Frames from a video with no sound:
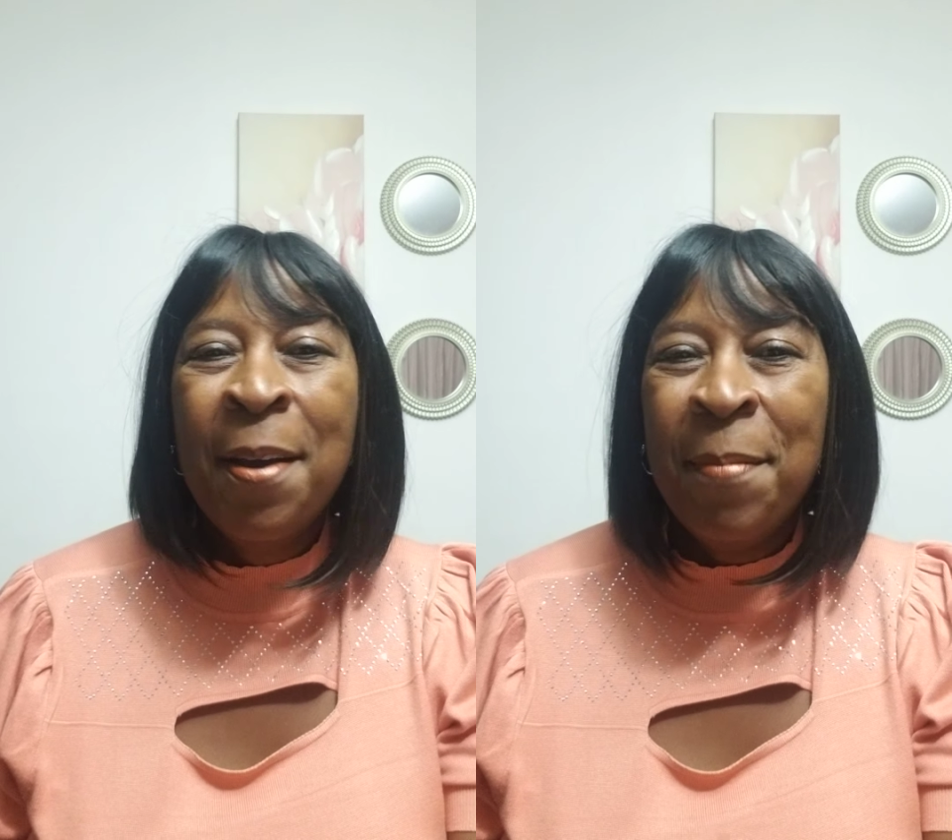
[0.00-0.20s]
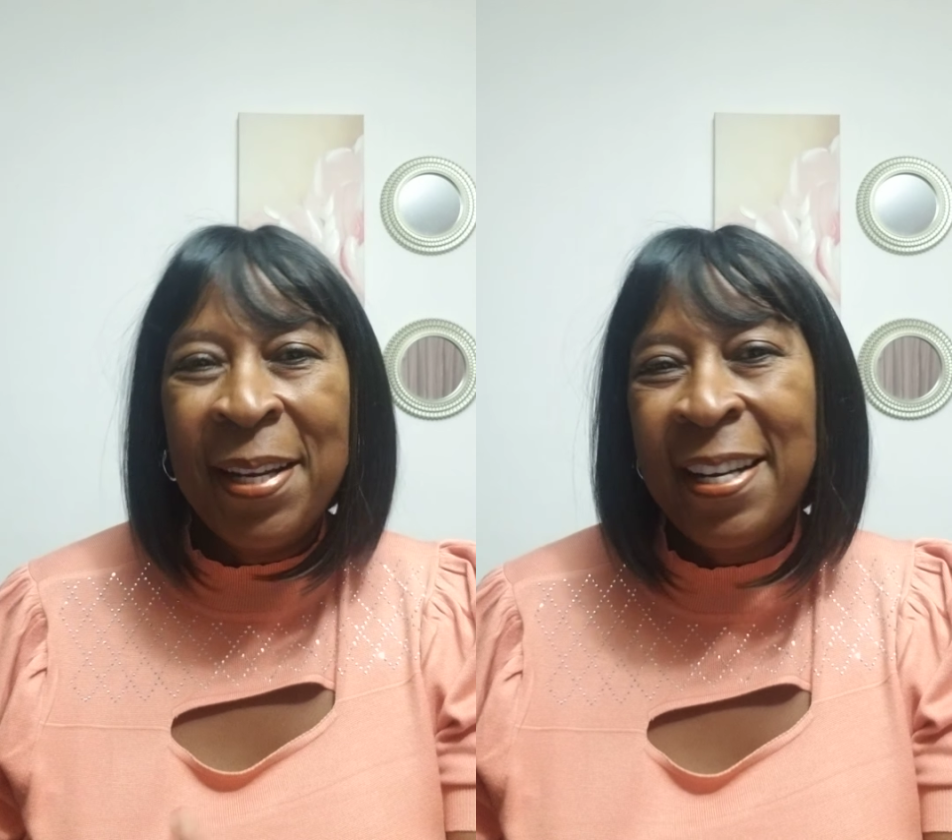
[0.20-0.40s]

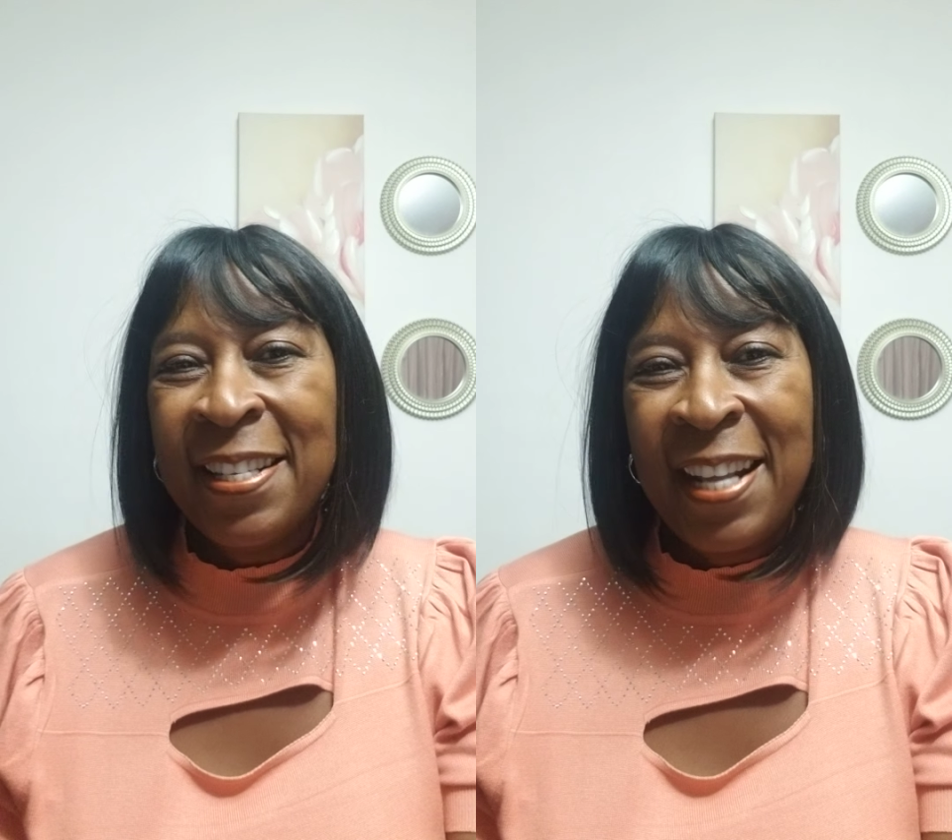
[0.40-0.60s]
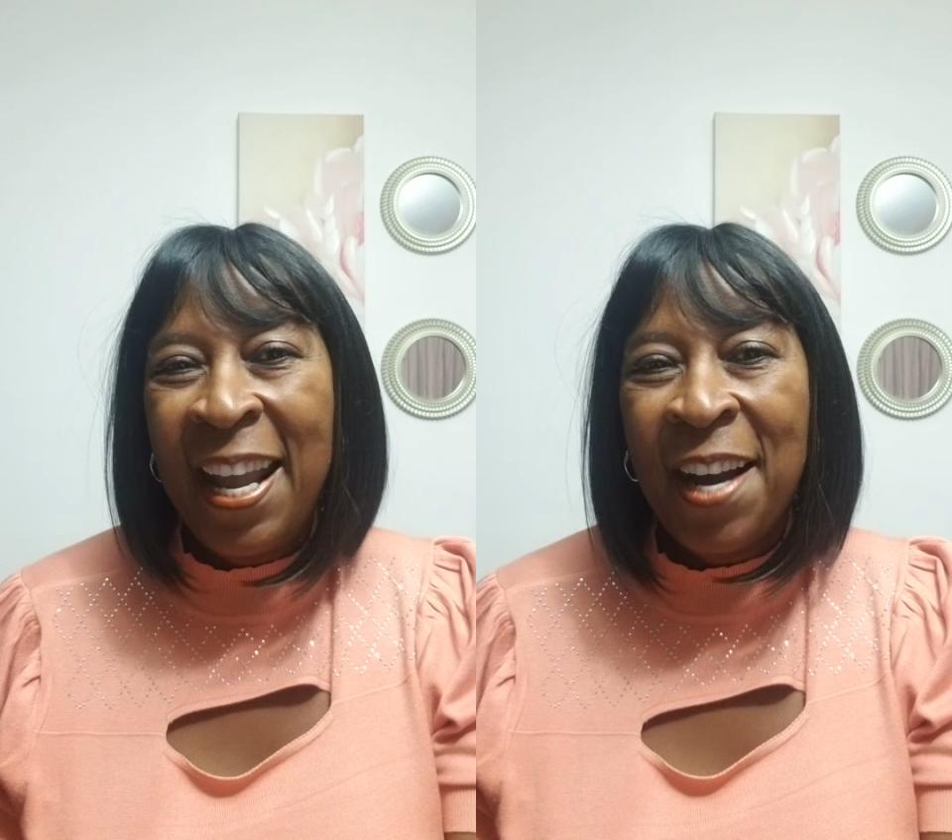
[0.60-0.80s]
because
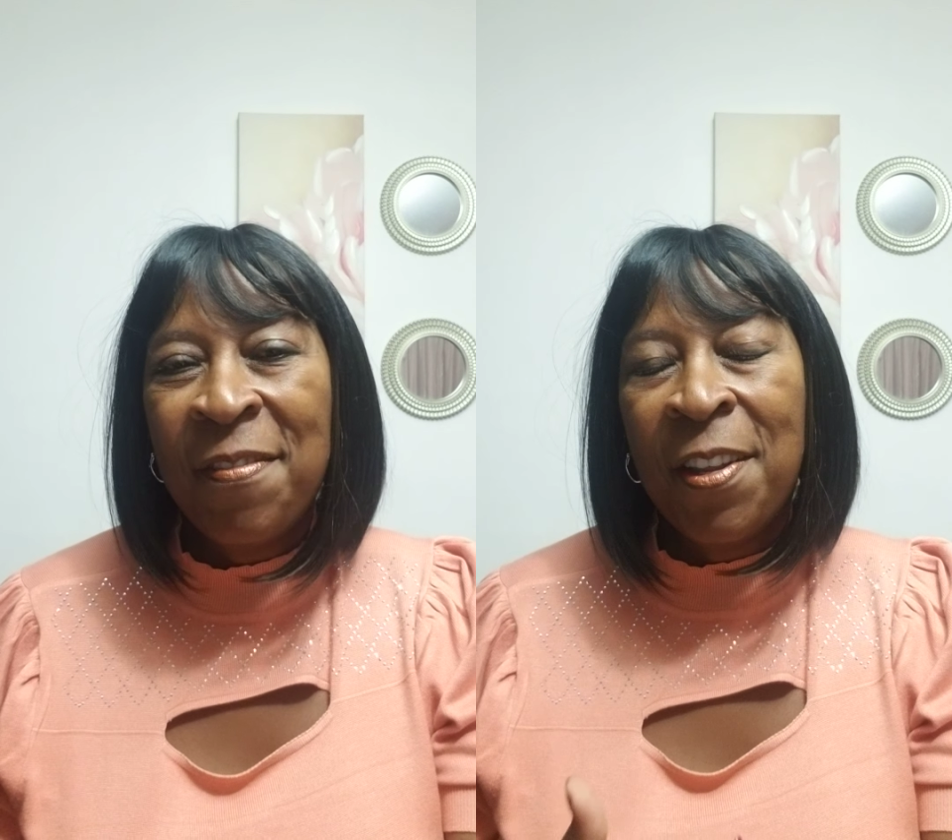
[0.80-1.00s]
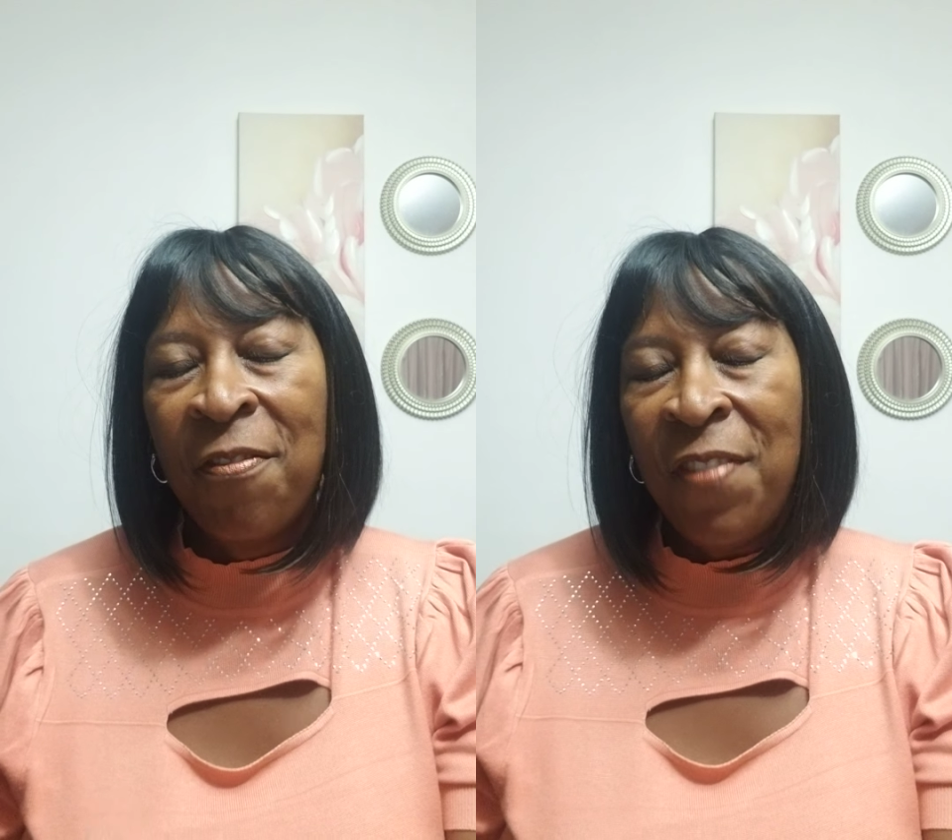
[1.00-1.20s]
they have
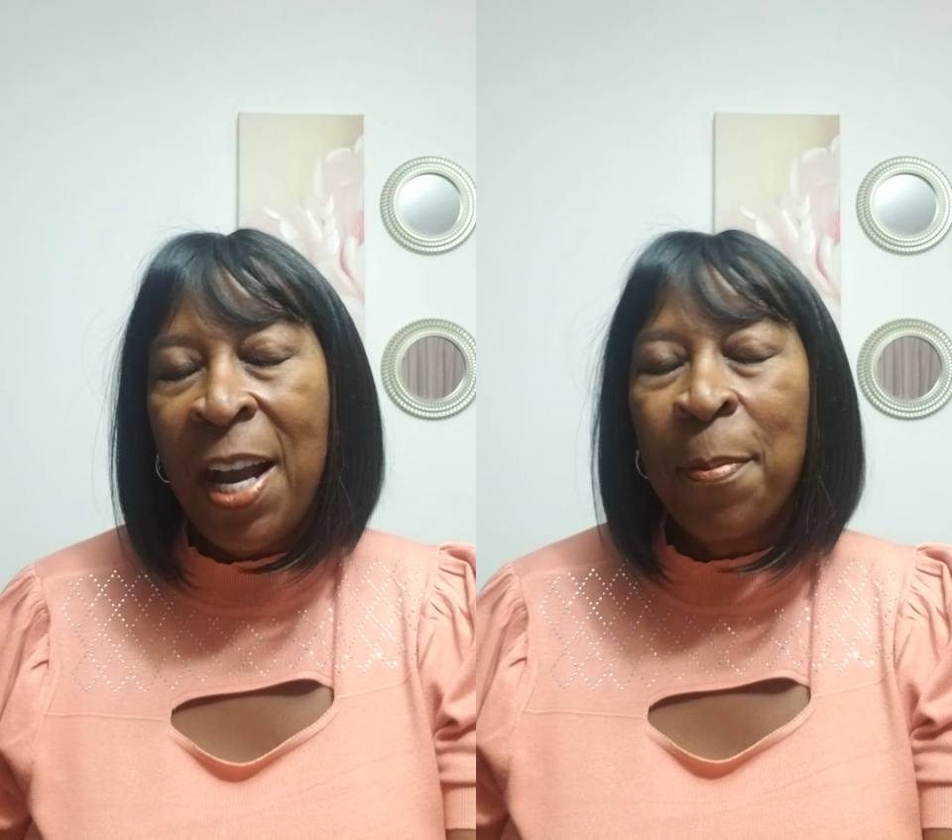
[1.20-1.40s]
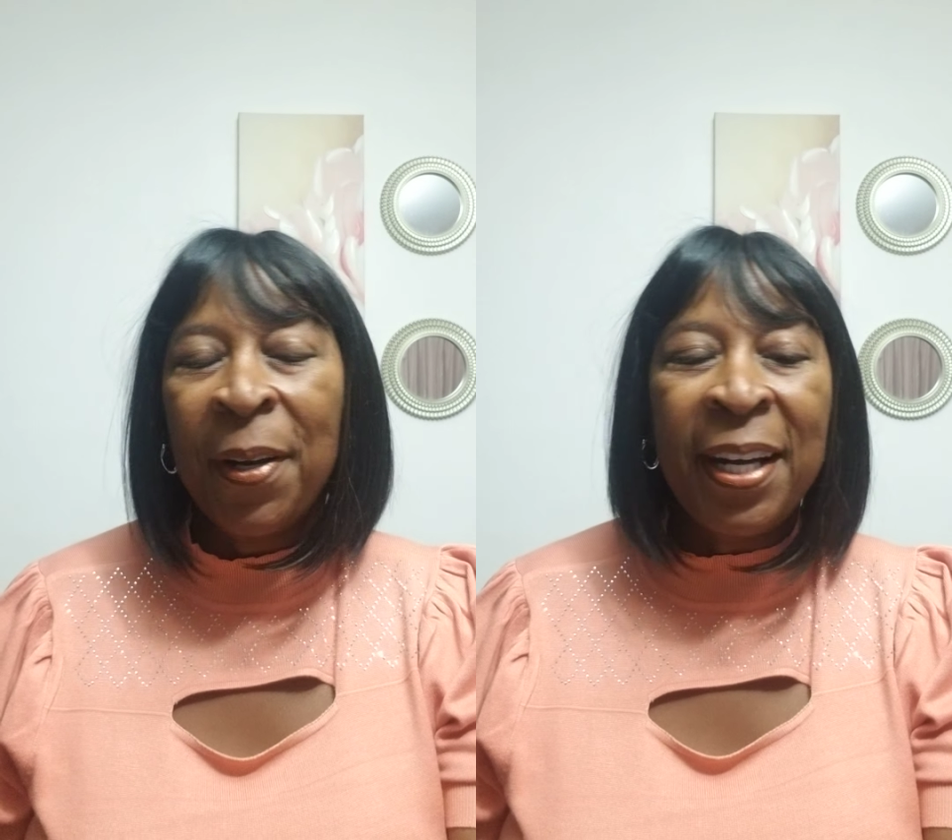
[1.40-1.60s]
the
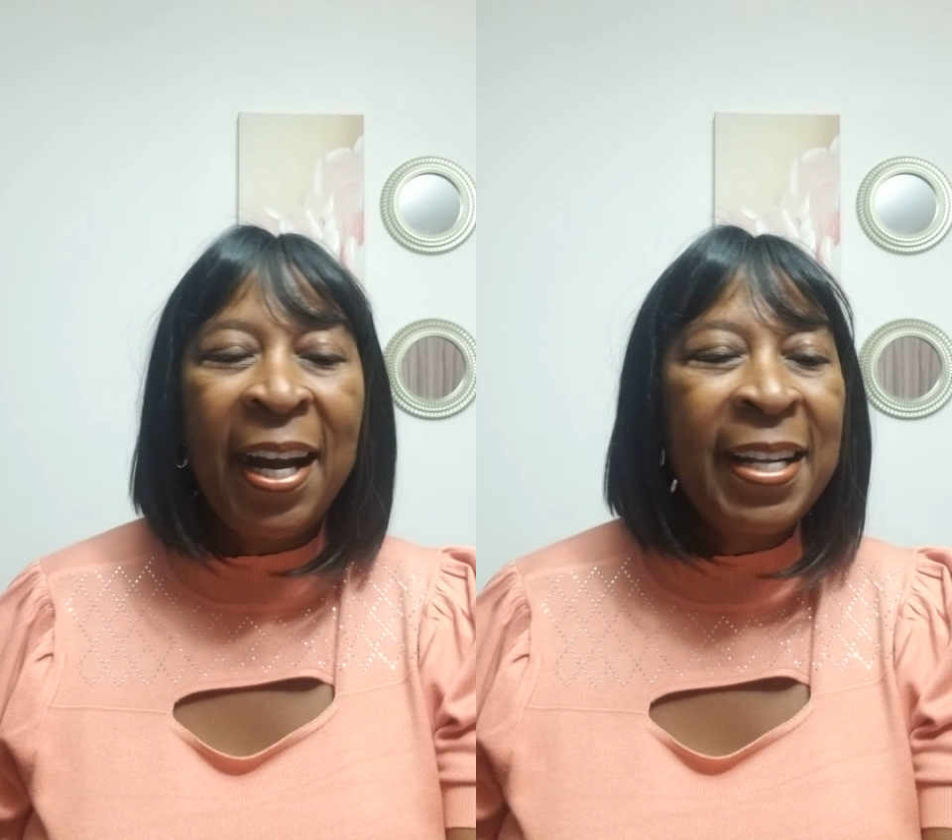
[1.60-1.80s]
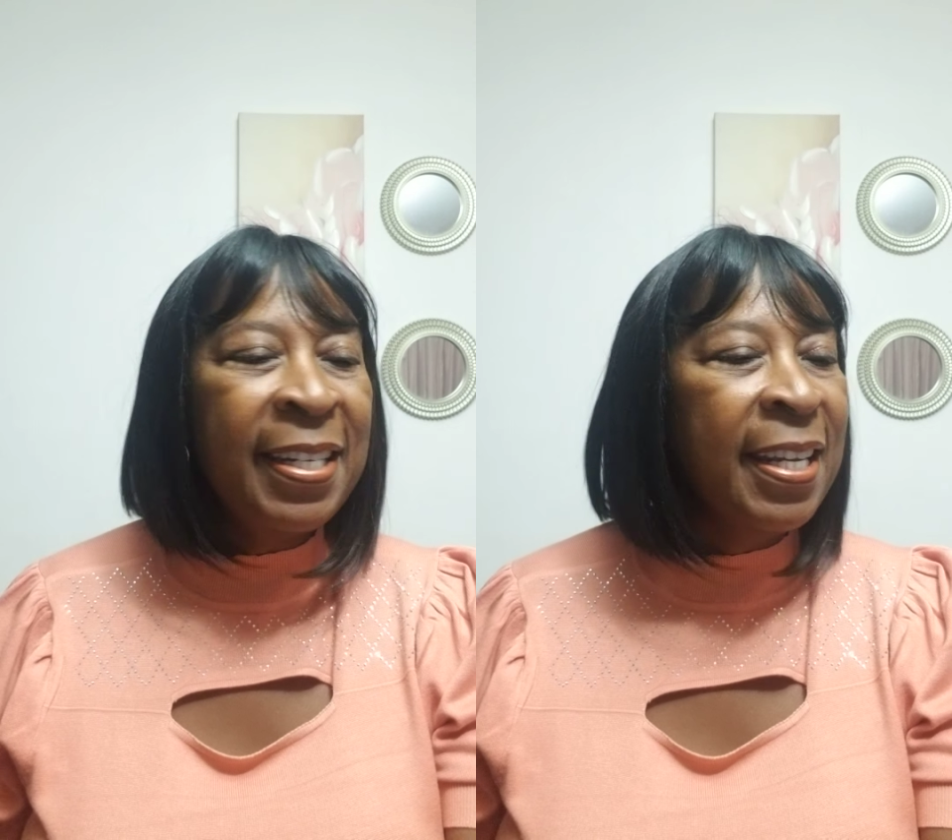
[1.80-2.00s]
fiber
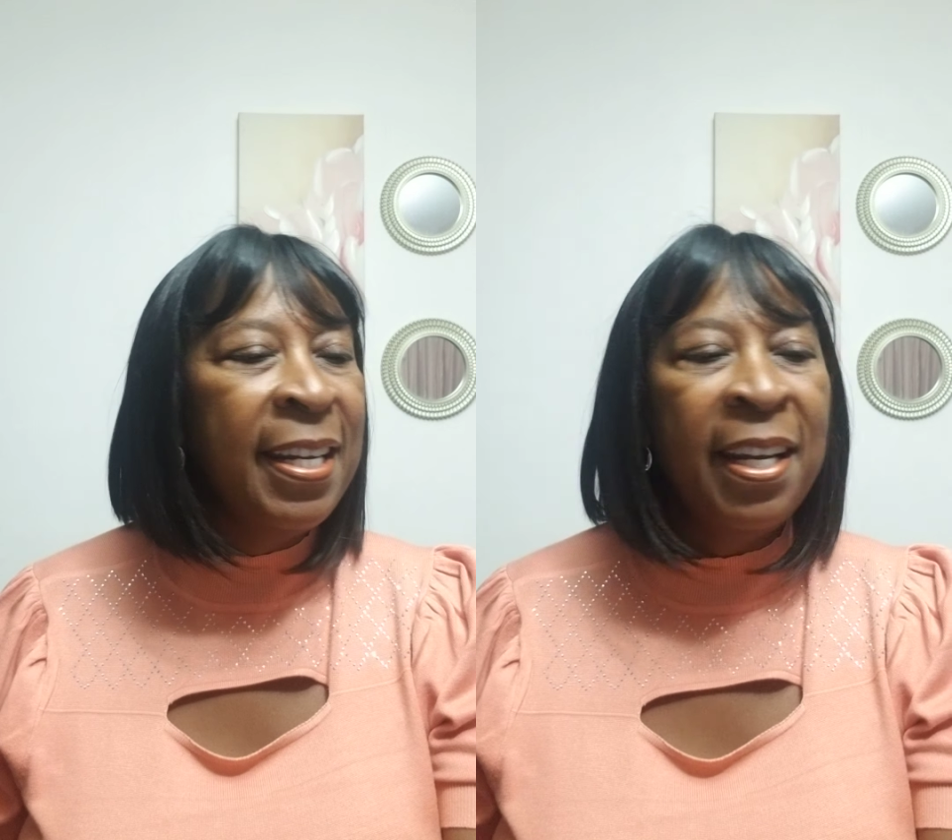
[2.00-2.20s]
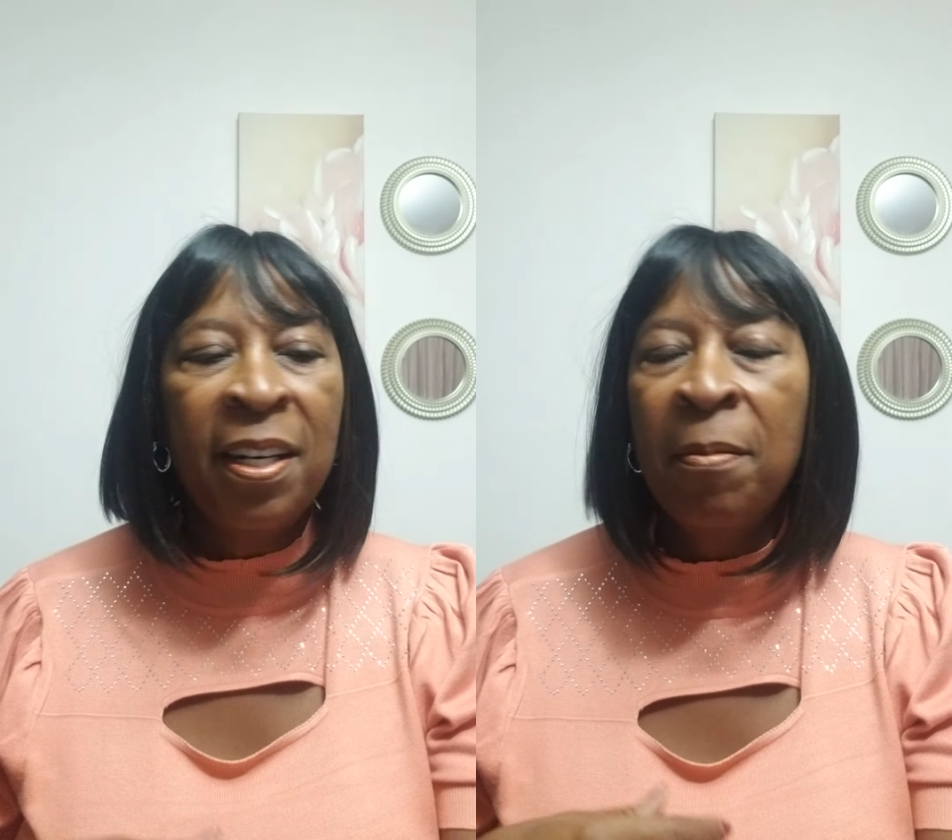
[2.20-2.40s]
content
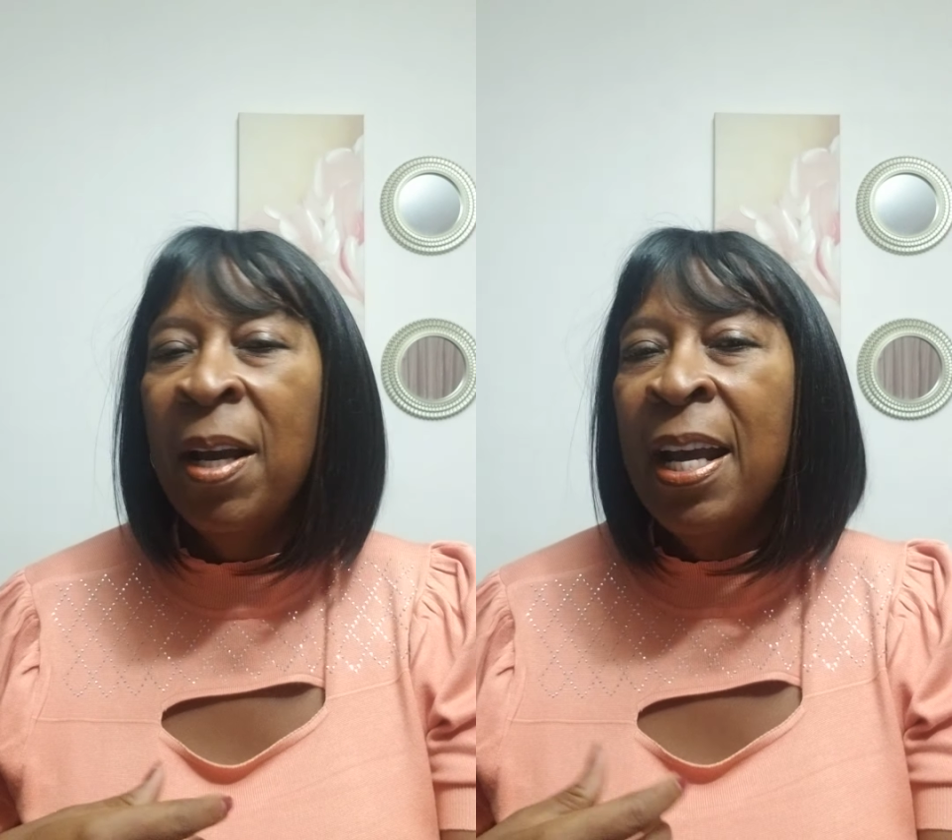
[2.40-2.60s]
in them.